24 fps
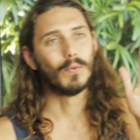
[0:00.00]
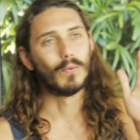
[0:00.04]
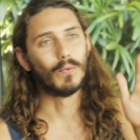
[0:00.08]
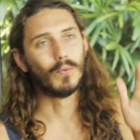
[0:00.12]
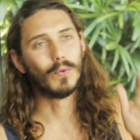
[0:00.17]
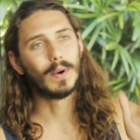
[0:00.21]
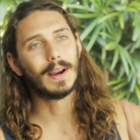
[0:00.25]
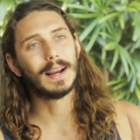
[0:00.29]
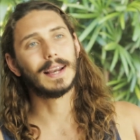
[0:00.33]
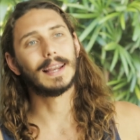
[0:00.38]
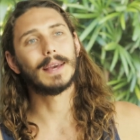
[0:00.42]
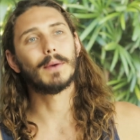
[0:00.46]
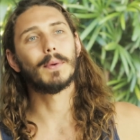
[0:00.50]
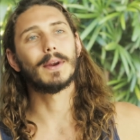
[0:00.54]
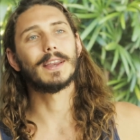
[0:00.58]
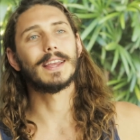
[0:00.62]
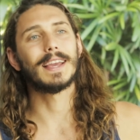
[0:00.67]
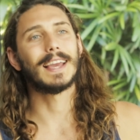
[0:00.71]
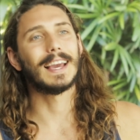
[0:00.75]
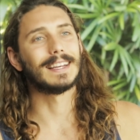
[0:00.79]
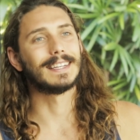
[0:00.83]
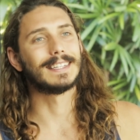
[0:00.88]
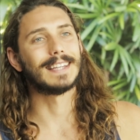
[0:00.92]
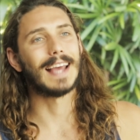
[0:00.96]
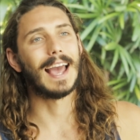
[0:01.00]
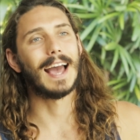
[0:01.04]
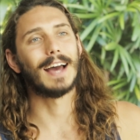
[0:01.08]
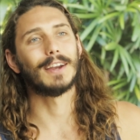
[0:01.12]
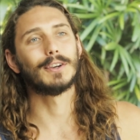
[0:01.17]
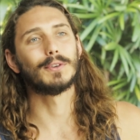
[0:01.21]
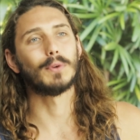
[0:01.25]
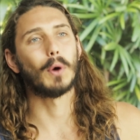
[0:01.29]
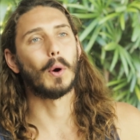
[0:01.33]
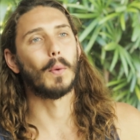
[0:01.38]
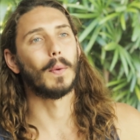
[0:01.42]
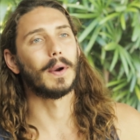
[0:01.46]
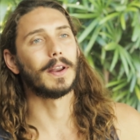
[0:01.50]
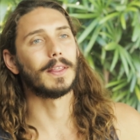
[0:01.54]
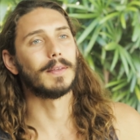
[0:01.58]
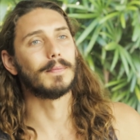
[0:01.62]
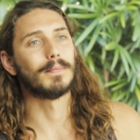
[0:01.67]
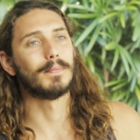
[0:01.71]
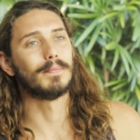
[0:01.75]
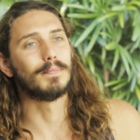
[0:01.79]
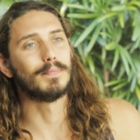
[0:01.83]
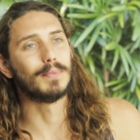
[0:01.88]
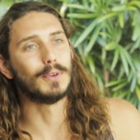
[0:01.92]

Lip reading: really, when you get down to it, one of the